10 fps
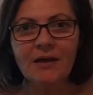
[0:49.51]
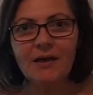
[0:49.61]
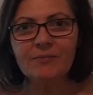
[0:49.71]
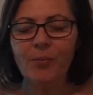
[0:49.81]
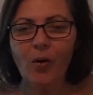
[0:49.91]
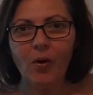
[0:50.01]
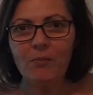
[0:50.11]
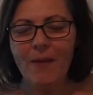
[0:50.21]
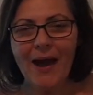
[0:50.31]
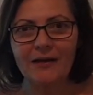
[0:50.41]
and
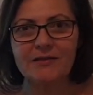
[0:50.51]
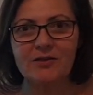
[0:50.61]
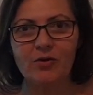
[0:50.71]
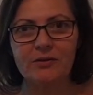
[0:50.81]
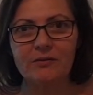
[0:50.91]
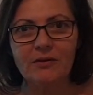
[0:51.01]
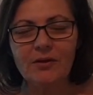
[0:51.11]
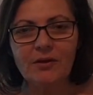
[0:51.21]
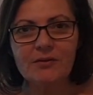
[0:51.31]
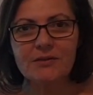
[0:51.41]
poor Max got
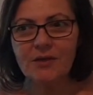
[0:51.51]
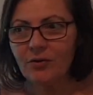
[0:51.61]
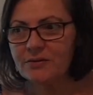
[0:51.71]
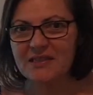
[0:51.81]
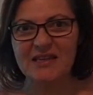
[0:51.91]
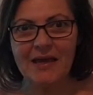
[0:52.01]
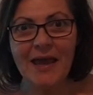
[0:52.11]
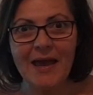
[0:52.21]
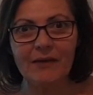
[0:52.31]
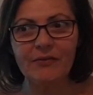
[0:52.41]
so
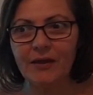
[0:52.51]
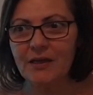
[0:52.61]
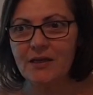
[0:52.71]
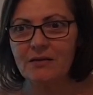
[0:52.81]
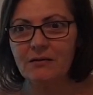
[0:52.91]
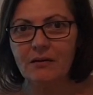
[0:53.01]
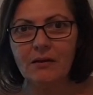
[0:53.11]
scared that he